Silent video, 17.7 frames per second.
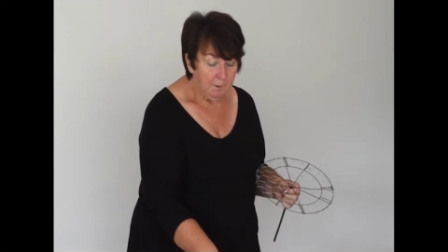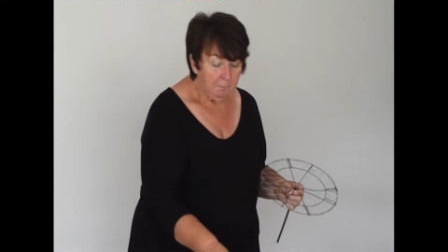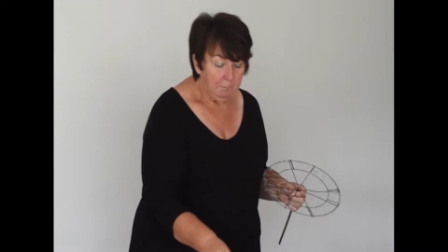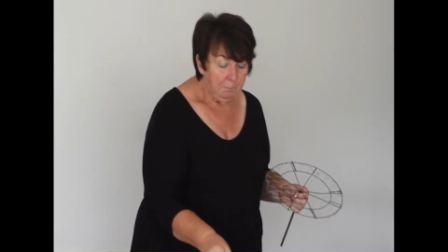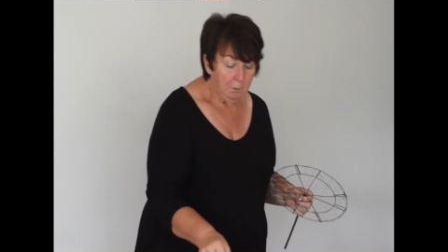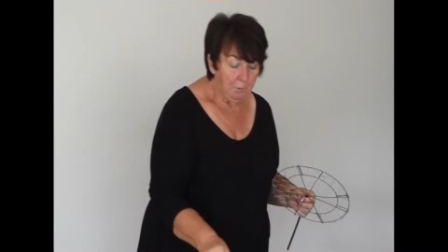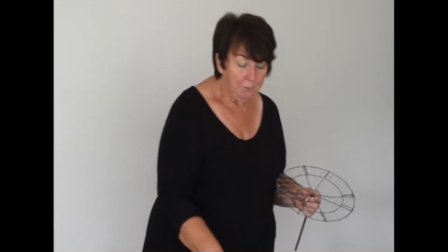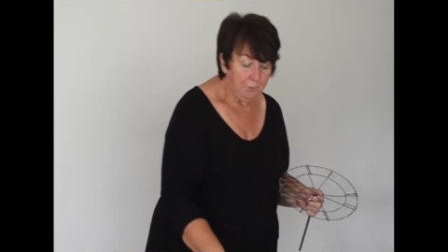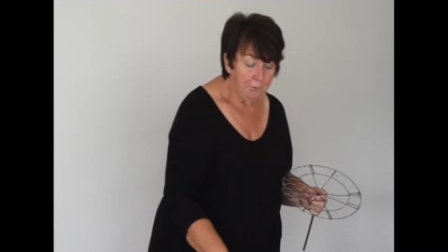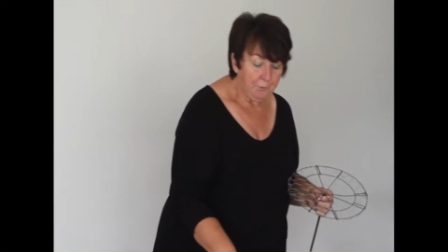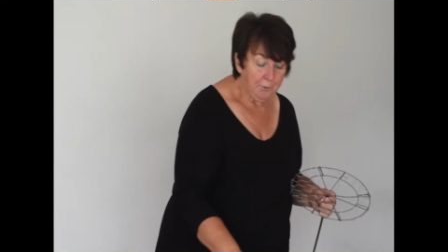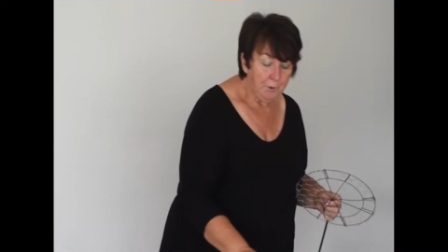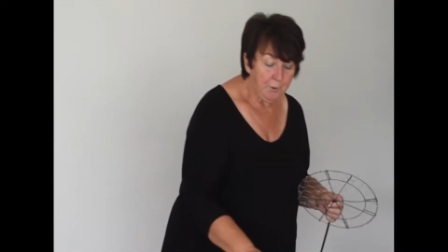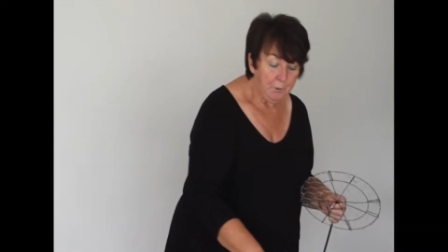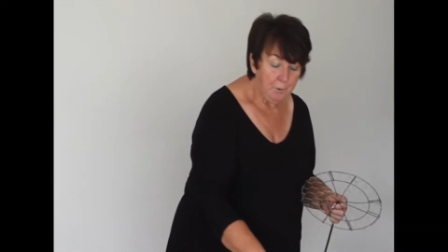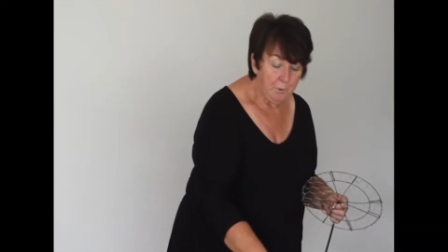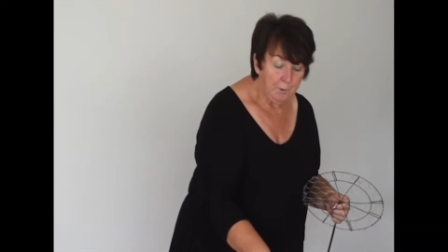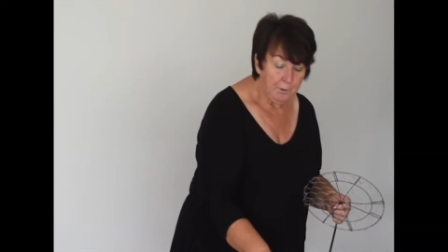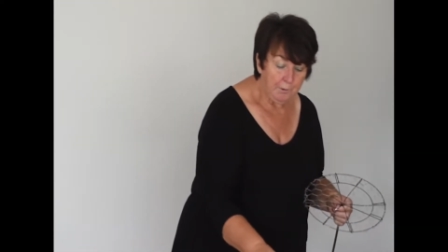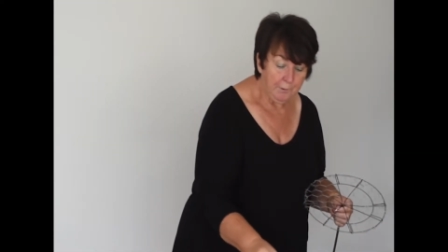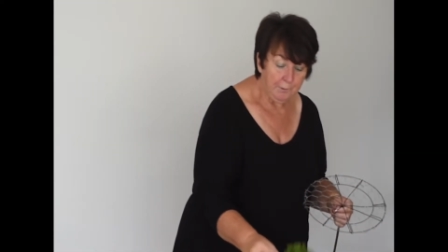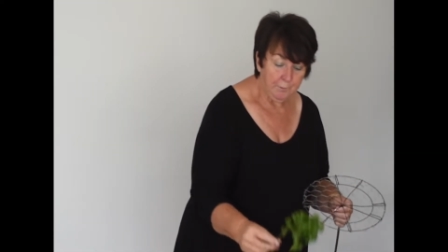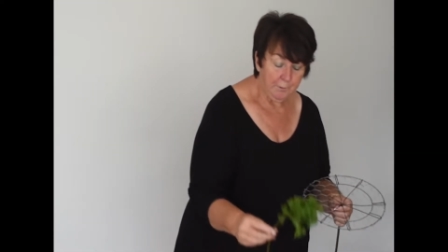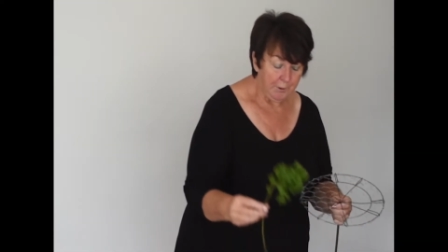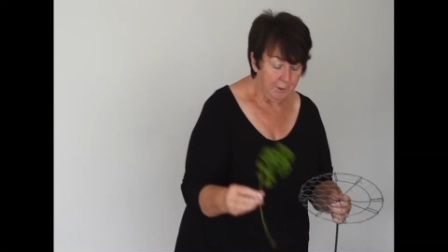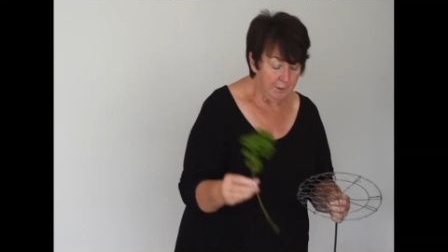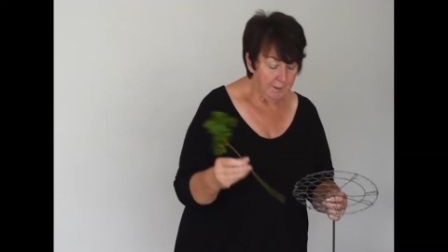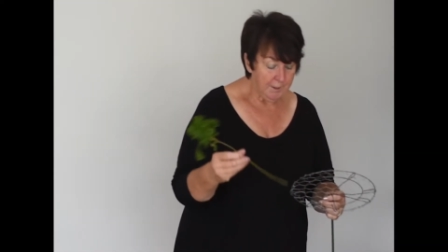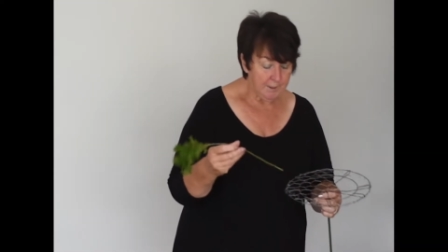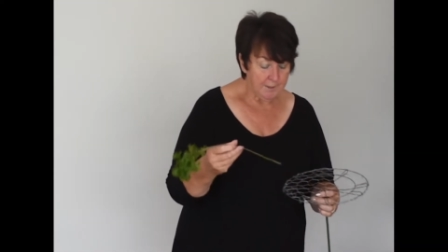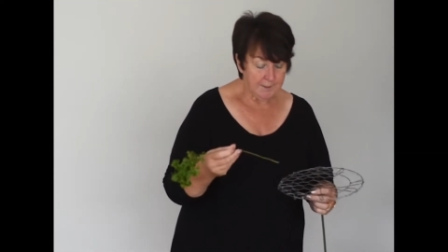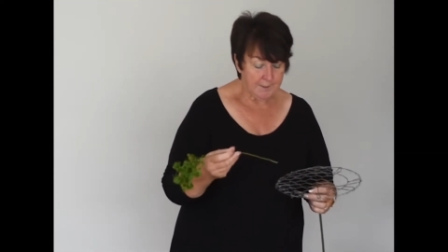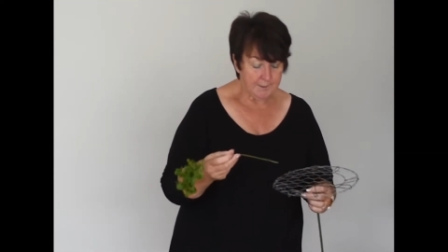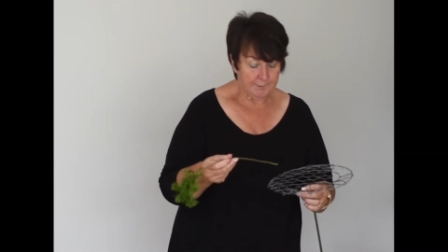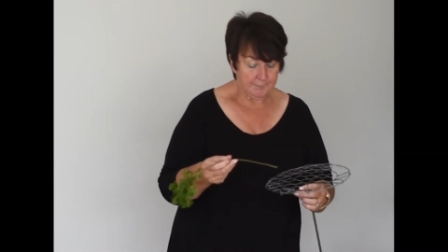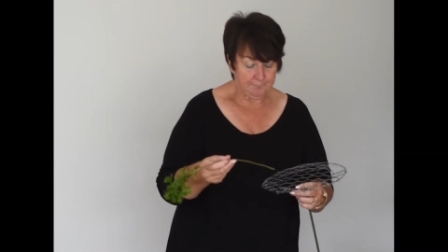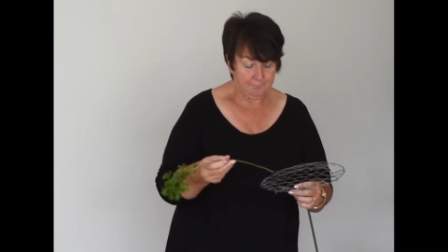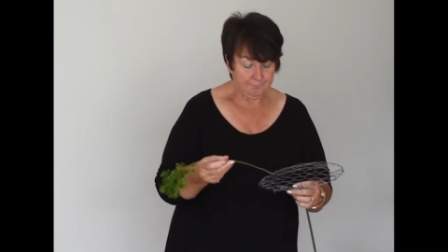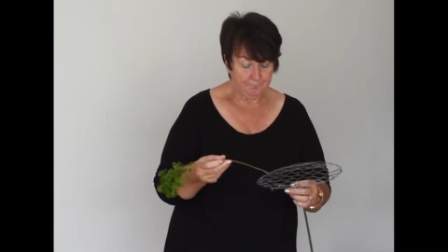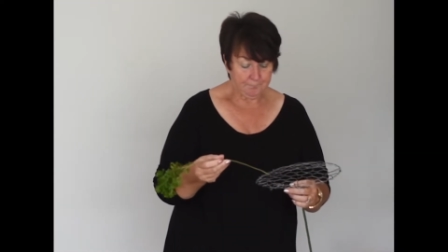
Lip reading: put through the ferns,